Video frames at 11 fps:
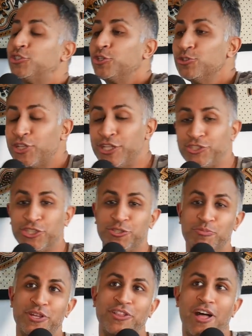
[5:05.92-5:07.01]
she'll say shit to
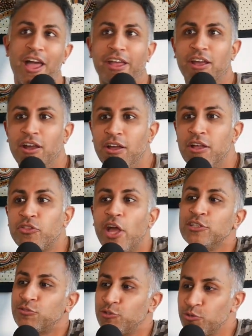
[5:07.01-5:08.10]
me like,
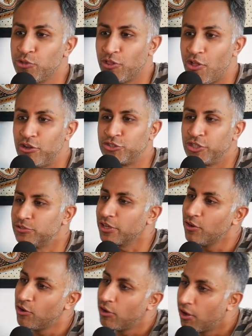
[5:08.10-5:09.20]
thanks for doing the laundry. I was
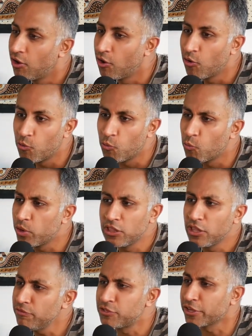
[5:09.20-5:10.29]
like, we
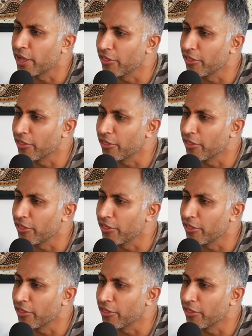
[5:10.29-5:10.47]
live together.